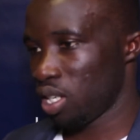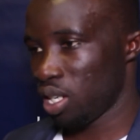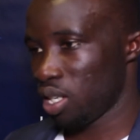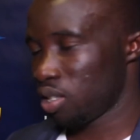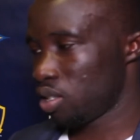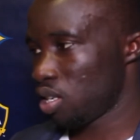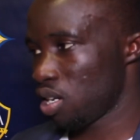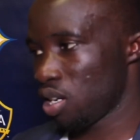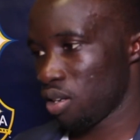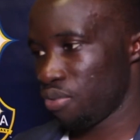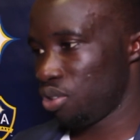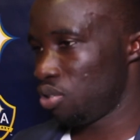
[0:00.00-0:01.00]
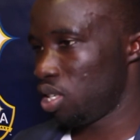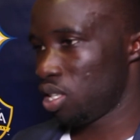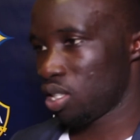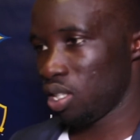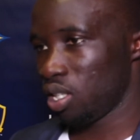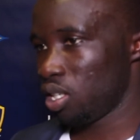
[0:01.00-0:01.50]
the next few
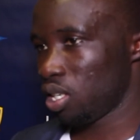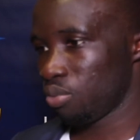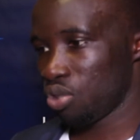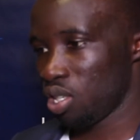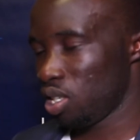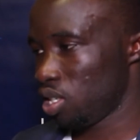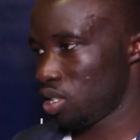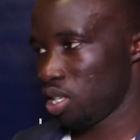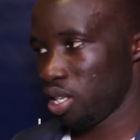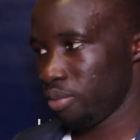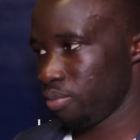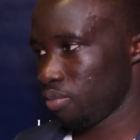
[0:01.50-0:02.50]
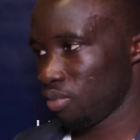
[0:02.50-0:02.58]
days leading up to the next game.